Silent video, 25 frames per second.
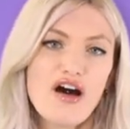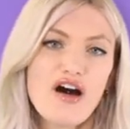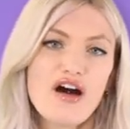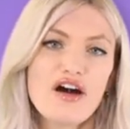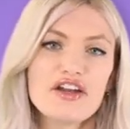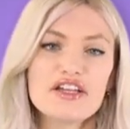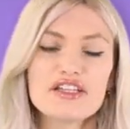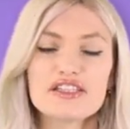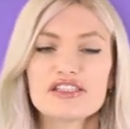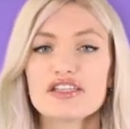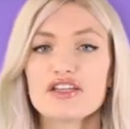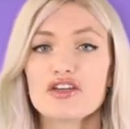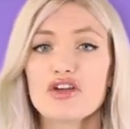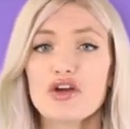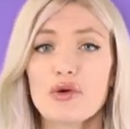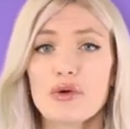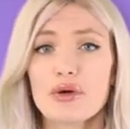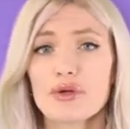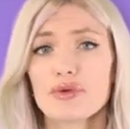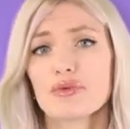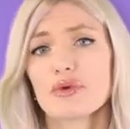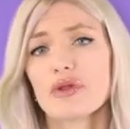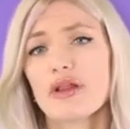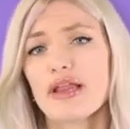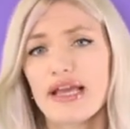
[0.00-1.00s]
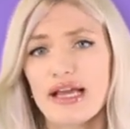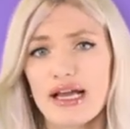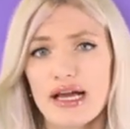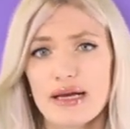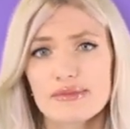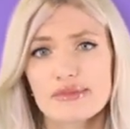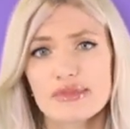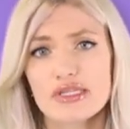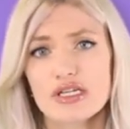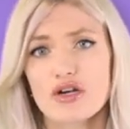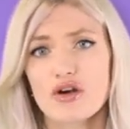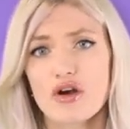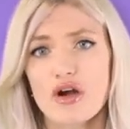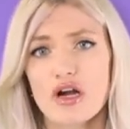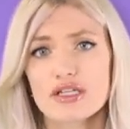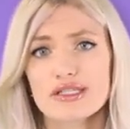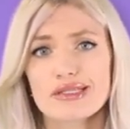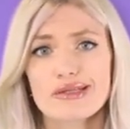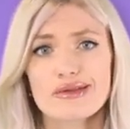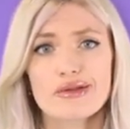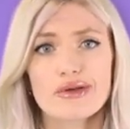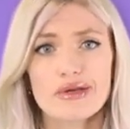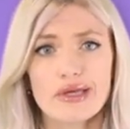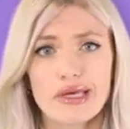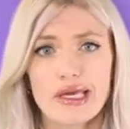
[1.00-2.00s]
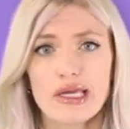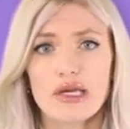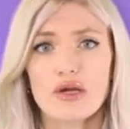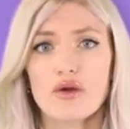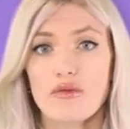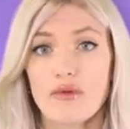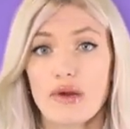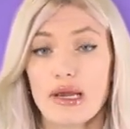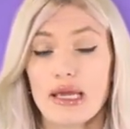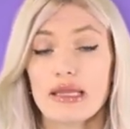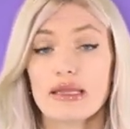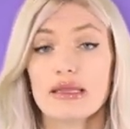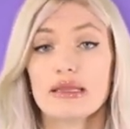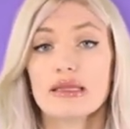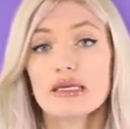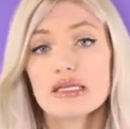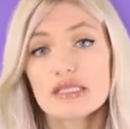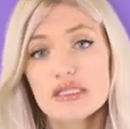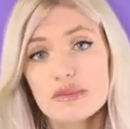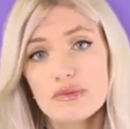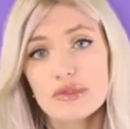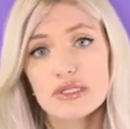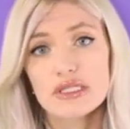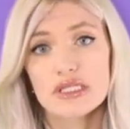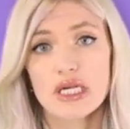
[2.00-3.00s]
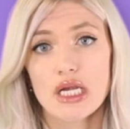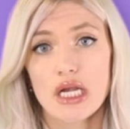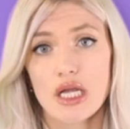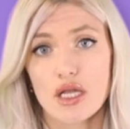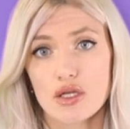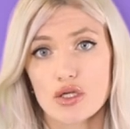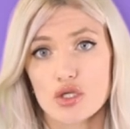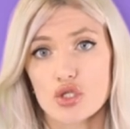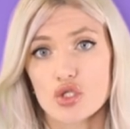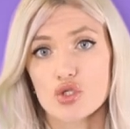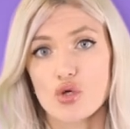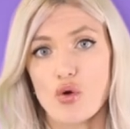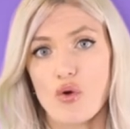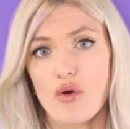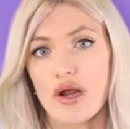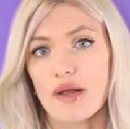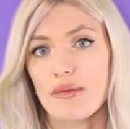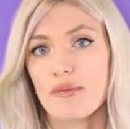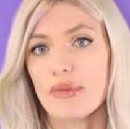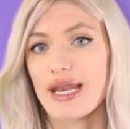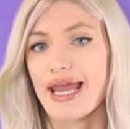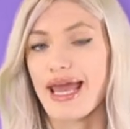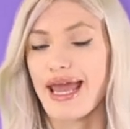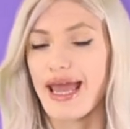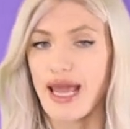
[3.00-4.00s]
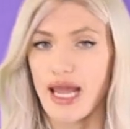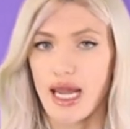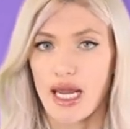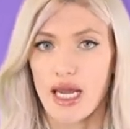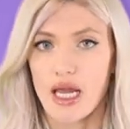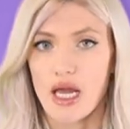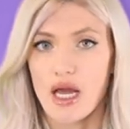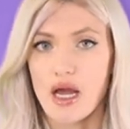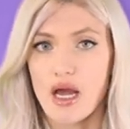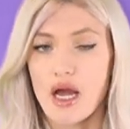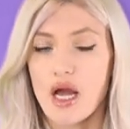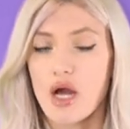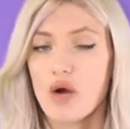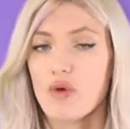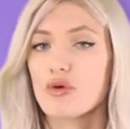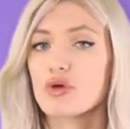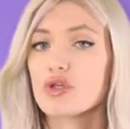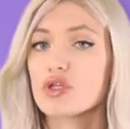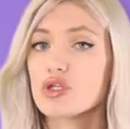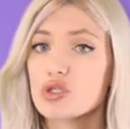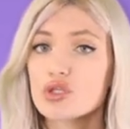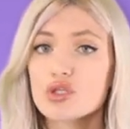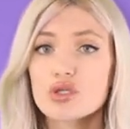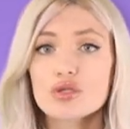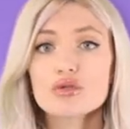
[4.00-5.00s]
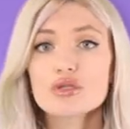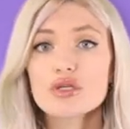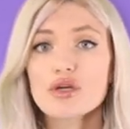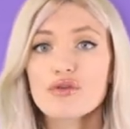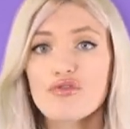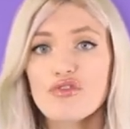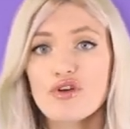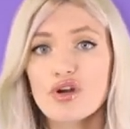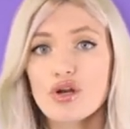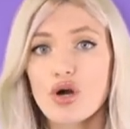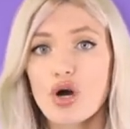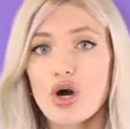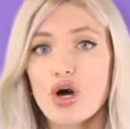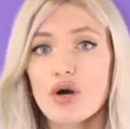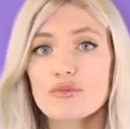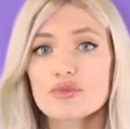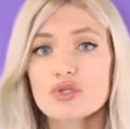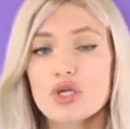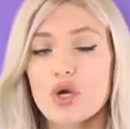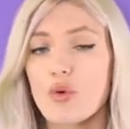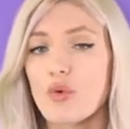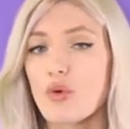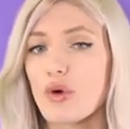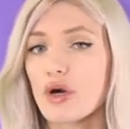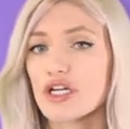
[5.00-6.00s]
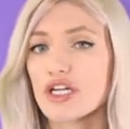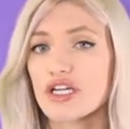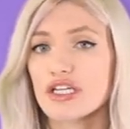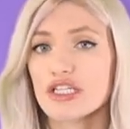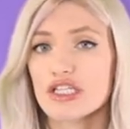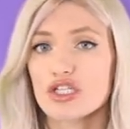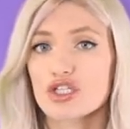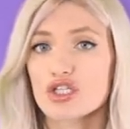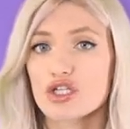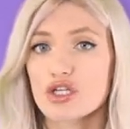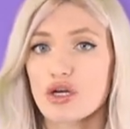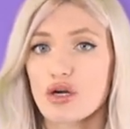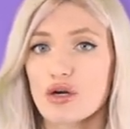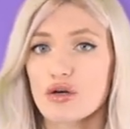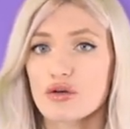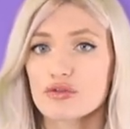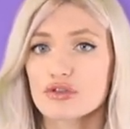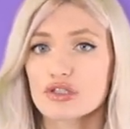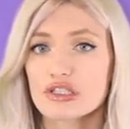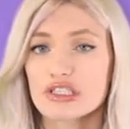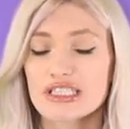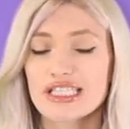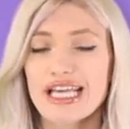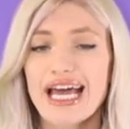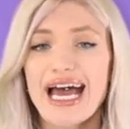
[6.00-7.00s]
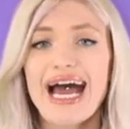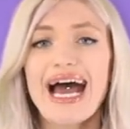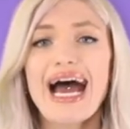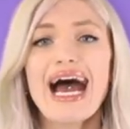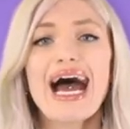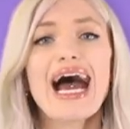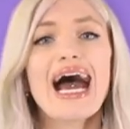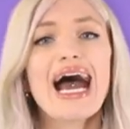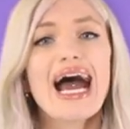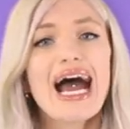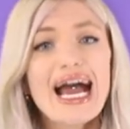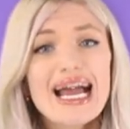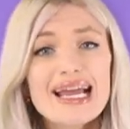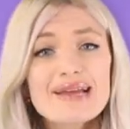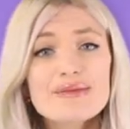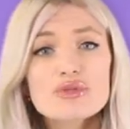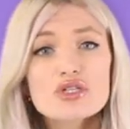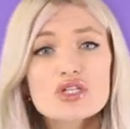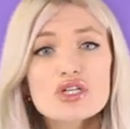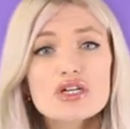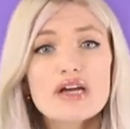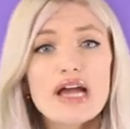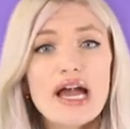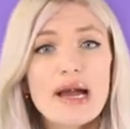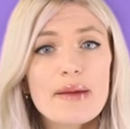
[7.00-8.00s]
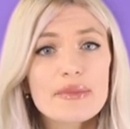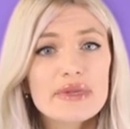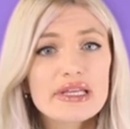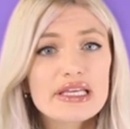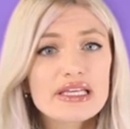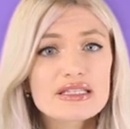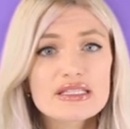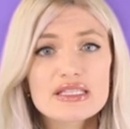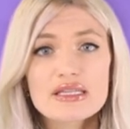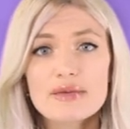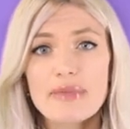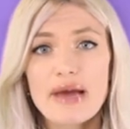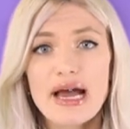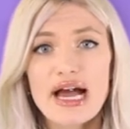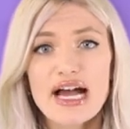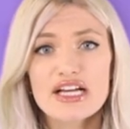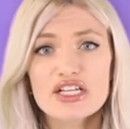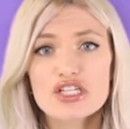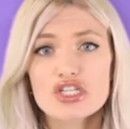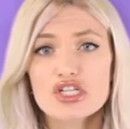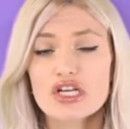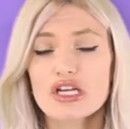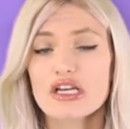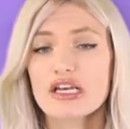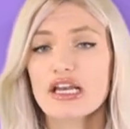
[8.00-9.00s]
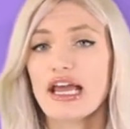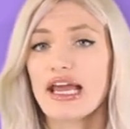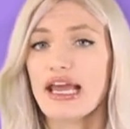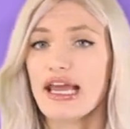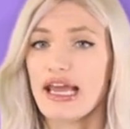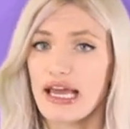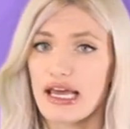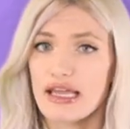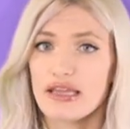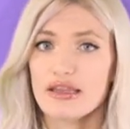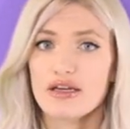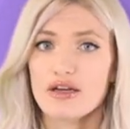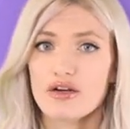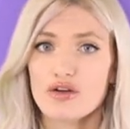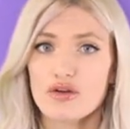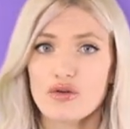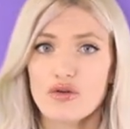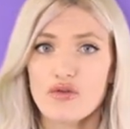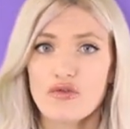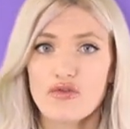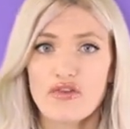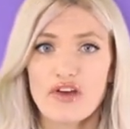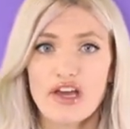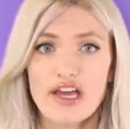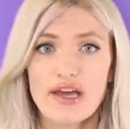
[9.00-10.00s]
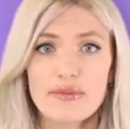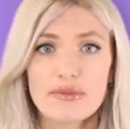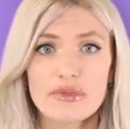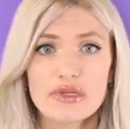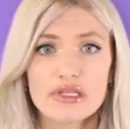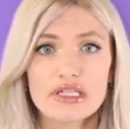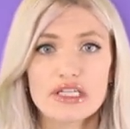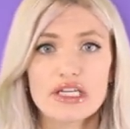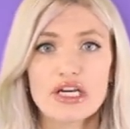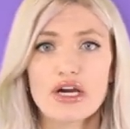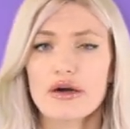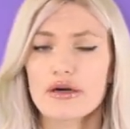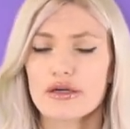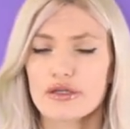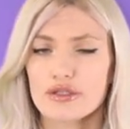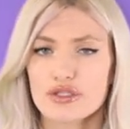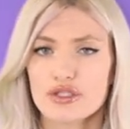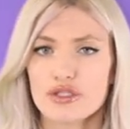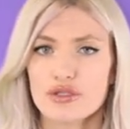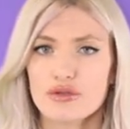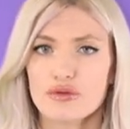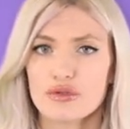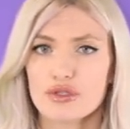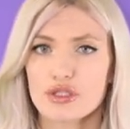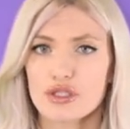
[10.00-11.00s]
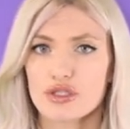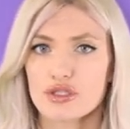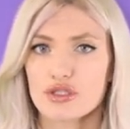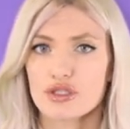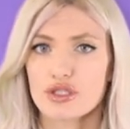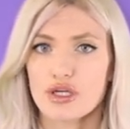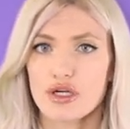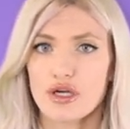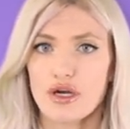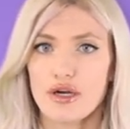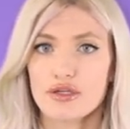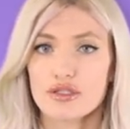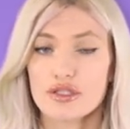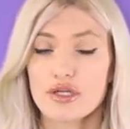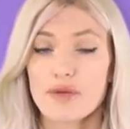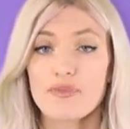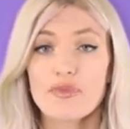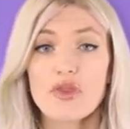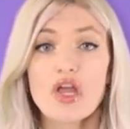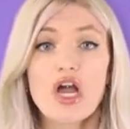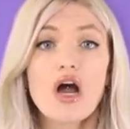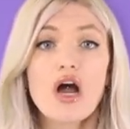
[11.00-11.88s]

Honestly, no one really comes across looking great in this particular story, but hey, with two different homes, one on each coast, I'm sure Emily and Sebastian and their new family aren't too concerned